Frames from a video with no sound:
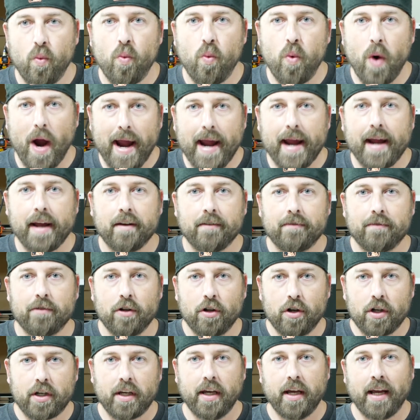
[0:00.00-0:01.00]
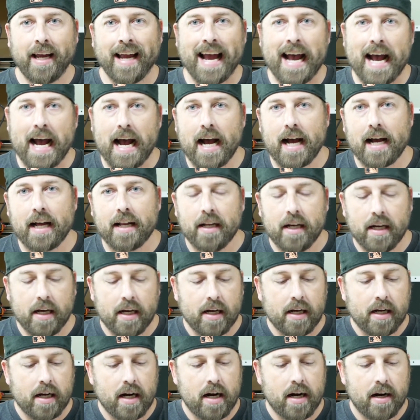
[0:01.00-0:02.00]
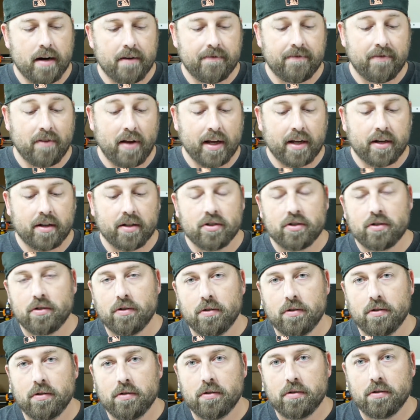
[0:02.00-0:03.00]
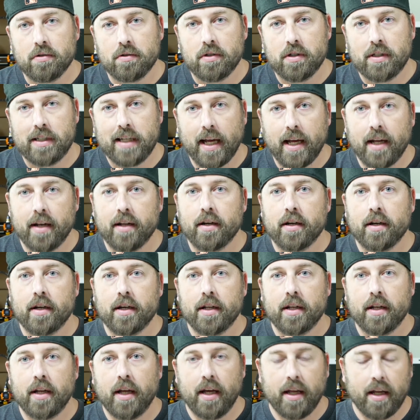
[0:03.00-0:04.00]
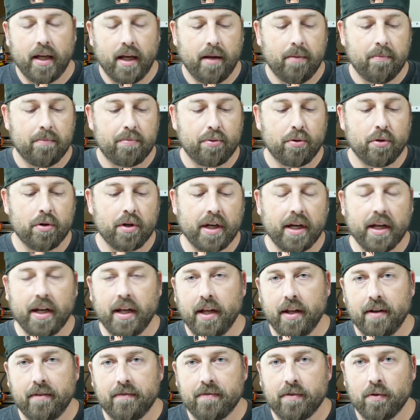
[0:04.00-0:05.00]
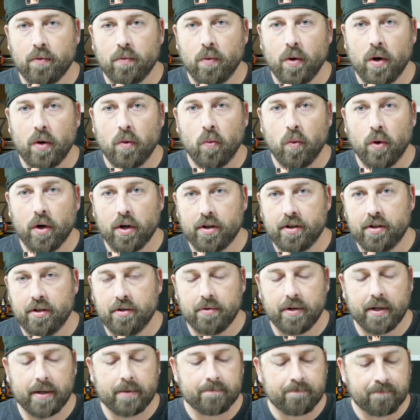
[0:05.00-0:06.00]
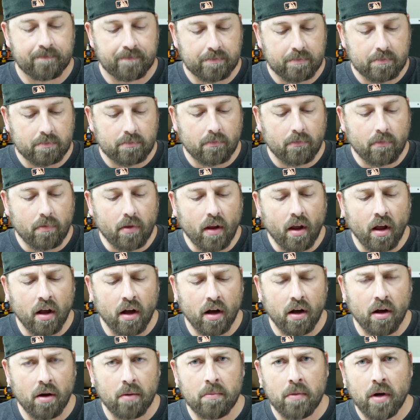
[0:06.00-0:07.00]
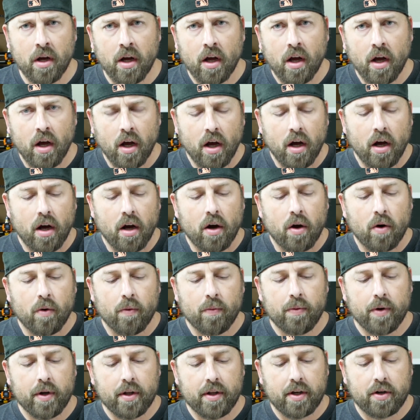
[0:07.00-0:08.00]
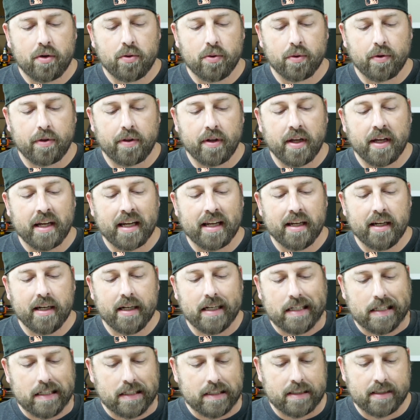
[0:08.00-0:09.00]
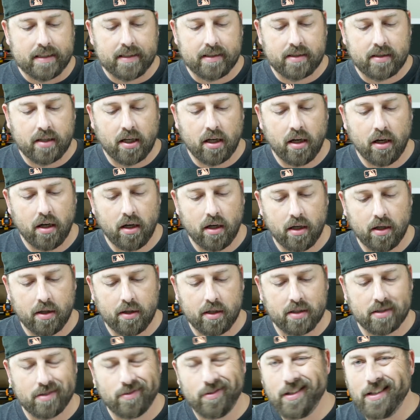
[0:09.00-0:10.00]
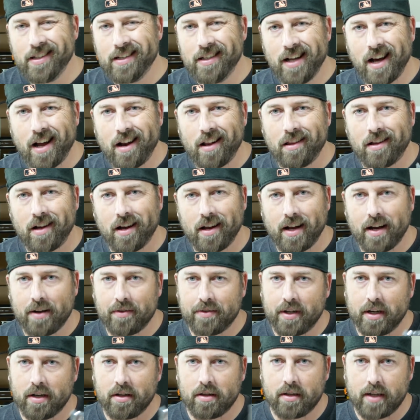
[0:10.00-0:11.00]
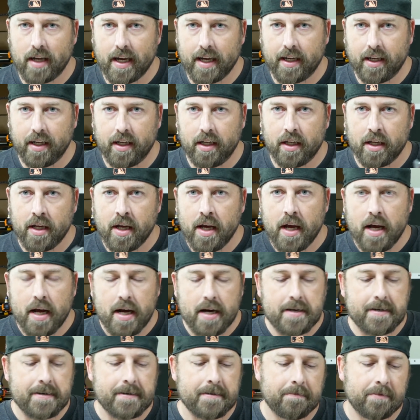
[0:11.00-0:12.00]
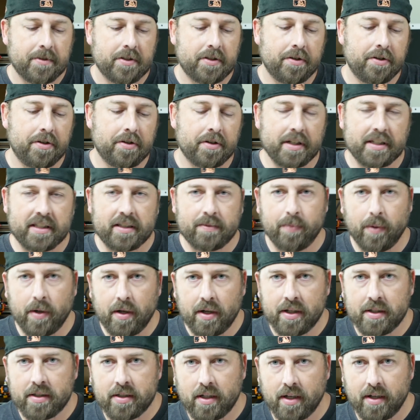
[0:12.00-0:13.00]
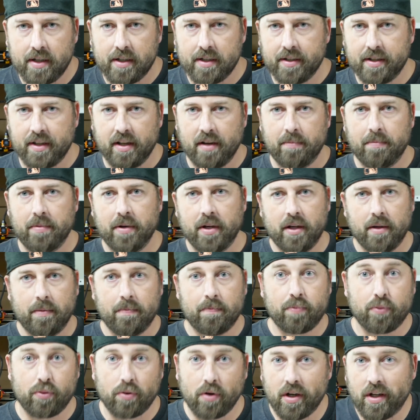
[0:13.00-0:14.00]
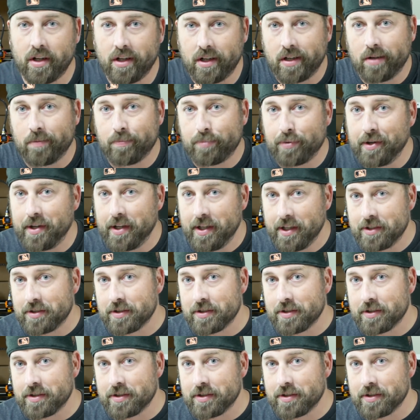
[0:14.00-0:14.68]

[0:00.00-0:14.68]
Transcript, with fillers: way of looking at uh, flight control data and, and, pulling it in for what we're doing. Um, really cool thing is there's really not a lot out there like it. Um, so your experience on it is gonna be pretty, pretty